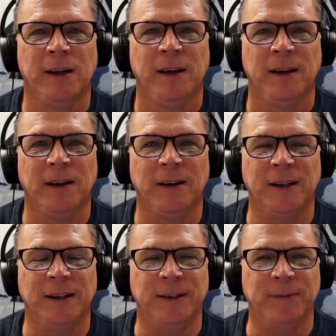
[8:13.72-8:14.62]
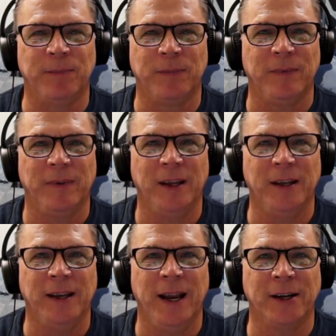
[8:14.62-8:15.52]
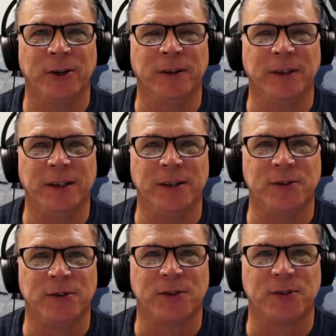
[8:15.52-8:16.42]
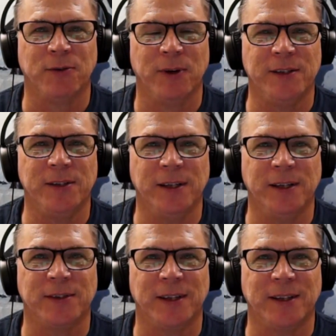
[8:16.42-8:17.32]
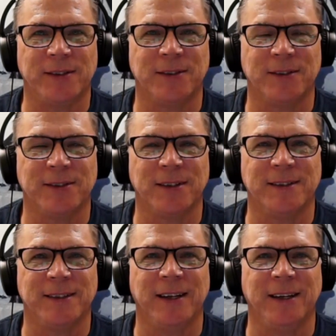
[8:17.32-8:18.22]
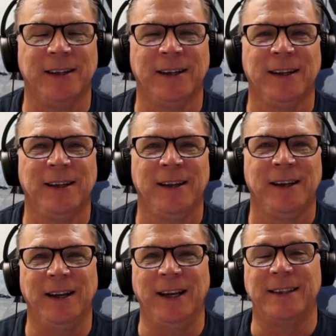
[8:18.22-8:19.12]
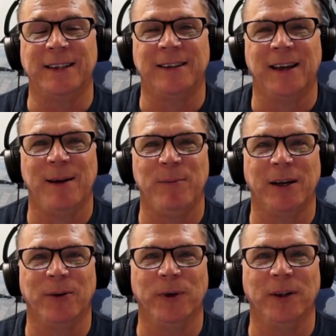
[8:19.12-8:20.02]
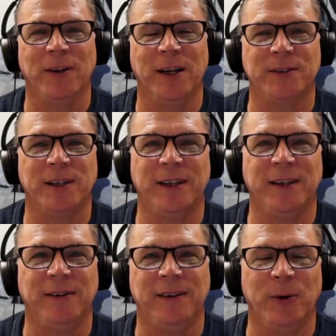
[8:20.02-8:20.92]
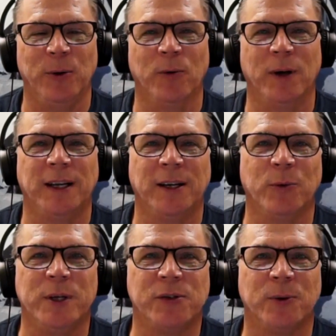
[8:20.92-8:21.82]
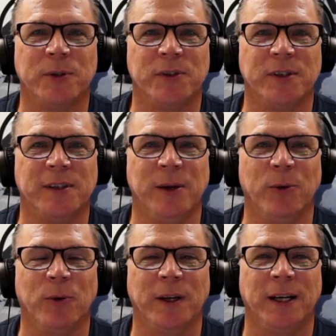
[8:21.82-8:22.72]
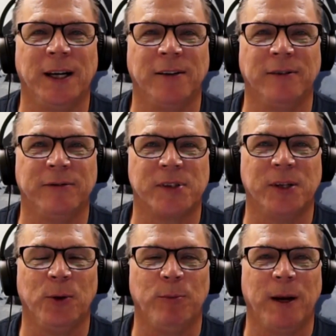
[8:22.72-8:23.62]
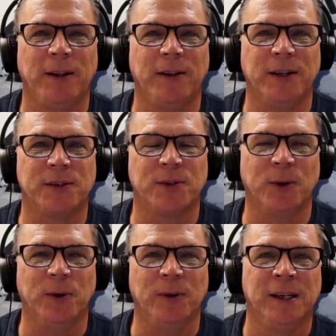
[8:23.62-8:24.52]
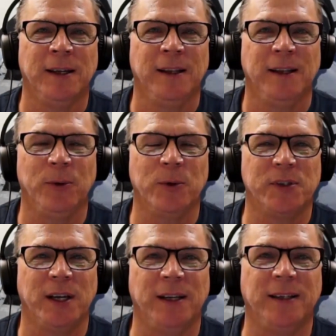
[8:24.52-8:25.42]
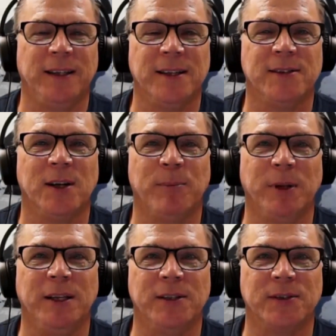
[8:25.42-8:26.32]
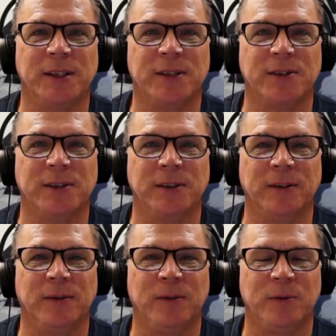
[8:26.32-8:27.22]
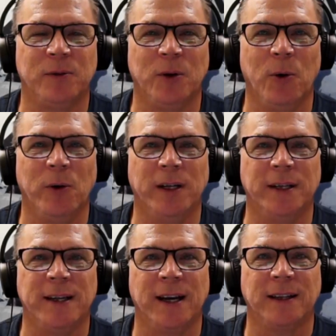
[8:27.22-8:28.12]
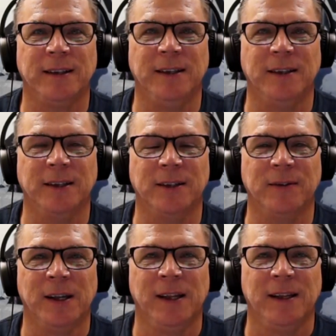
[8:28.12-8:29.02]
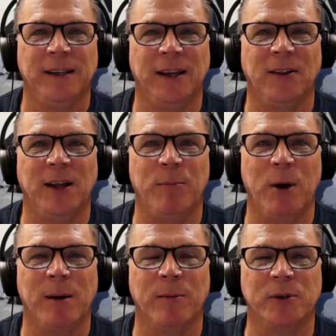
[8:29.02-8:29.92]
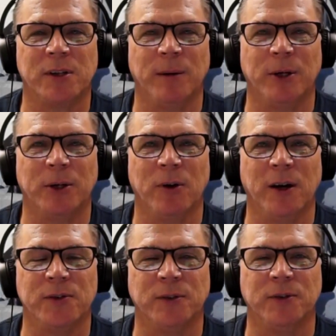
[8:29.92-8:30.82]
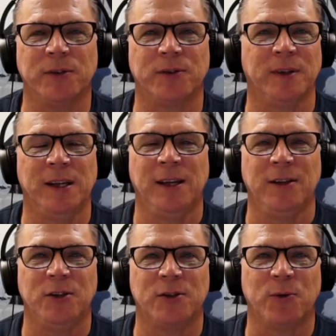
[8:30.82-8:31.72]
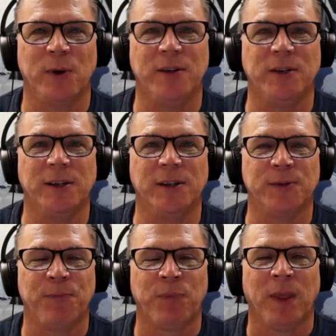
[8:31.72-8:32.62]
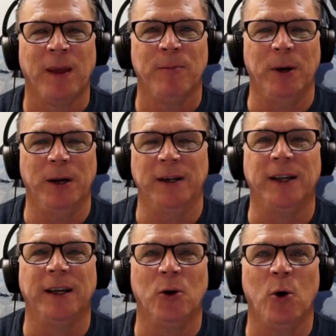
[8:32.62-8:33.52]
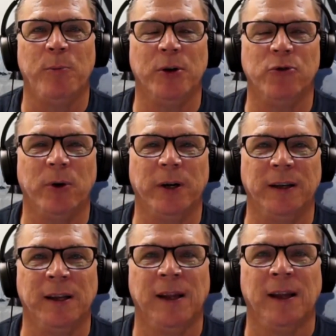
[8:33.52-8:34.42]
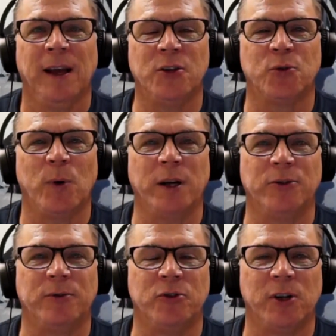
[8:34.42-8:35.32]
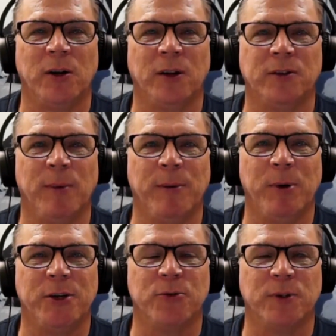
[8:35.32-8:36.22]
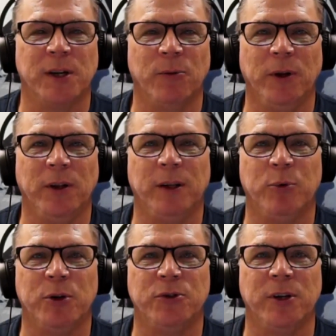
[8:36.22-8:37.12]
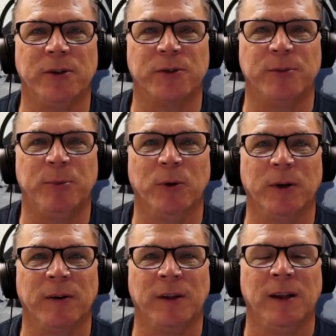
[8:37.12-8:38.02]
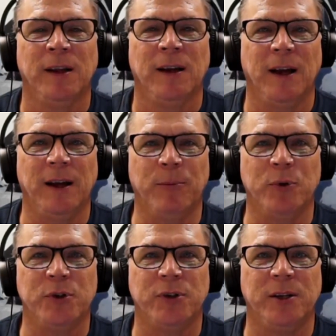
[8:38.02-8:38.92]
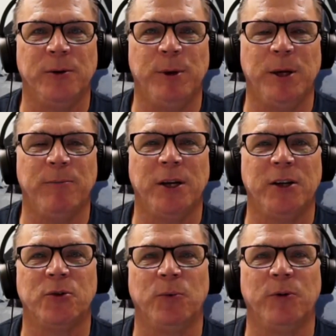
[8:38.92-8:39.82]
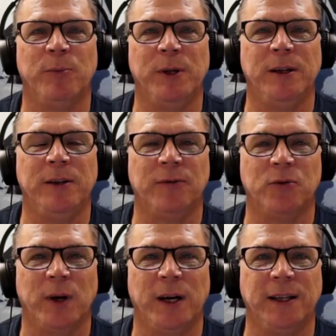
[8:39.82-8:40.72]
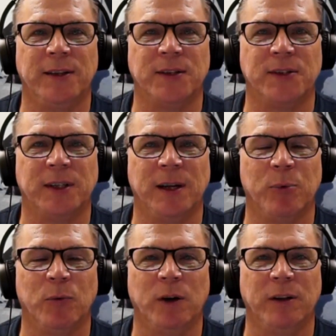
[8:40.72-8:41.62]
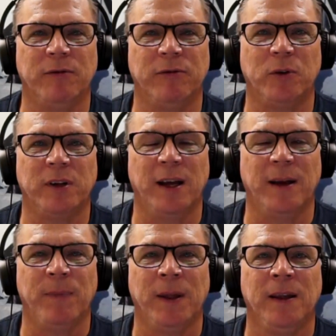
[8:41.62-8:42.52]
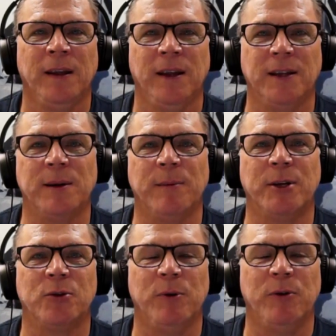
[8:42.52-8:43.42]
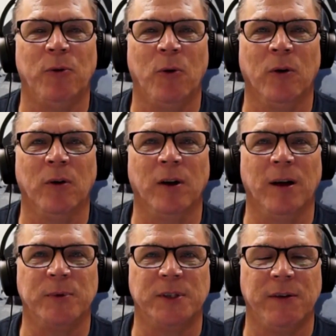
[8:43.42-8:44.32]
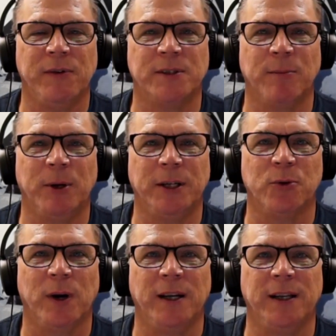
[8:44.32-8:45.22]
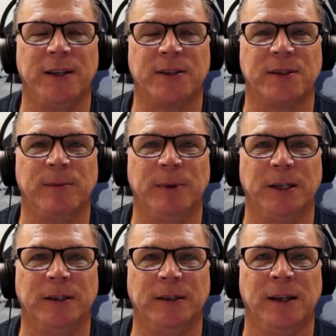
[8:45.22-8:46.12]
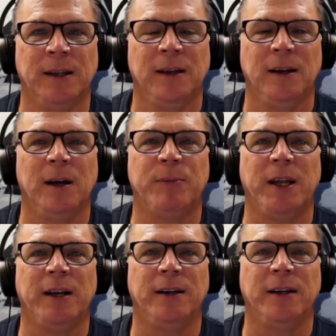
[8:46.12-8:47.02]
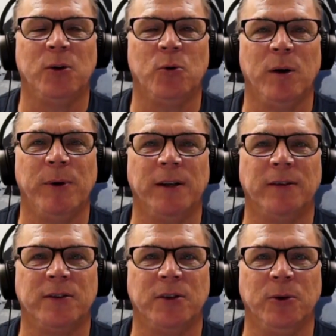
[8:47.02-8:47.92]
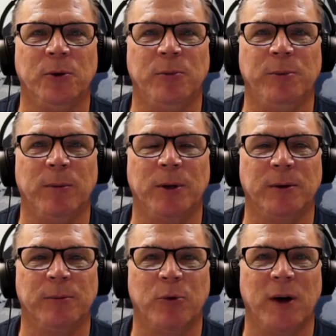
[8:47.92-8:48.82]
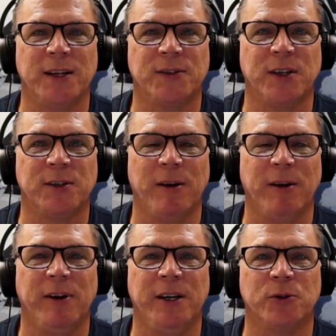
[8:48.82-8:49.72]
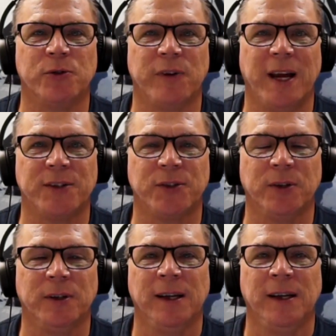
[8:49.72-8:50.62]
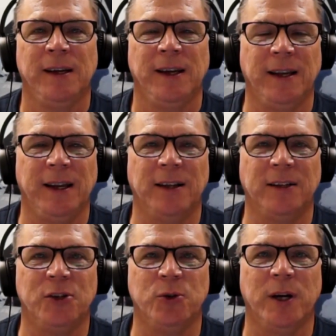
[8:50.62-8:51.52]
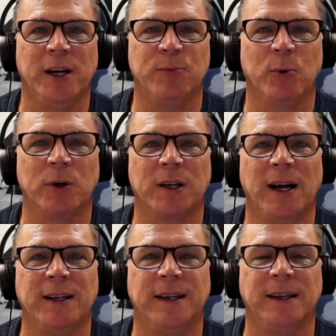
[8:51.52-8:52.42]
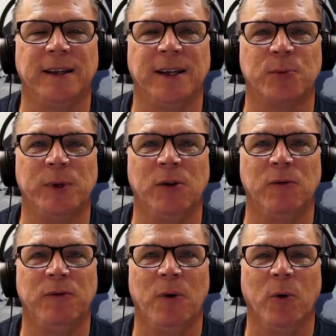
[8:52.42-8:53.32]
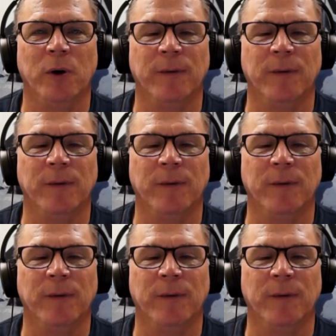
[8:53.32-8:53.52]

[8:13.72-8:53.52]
That natter is just craziness. That's just insane. And at the time, you got to realize that they were running out of resources and they were running out of skilled pilots. So they were sending kids up in these things to go and attack the Allied bombers coming across. So just craziness. But again, I hope you enjoyed it. I just want to shout out to my patrons. I really appreciate your support. I appreciate you being patient with me trying to get this thing up and running full time. As I mentioned before, I'm saving some money trying to get some updated equipment to be able to process my videos faster, and that'll get you guys more content as we go forward.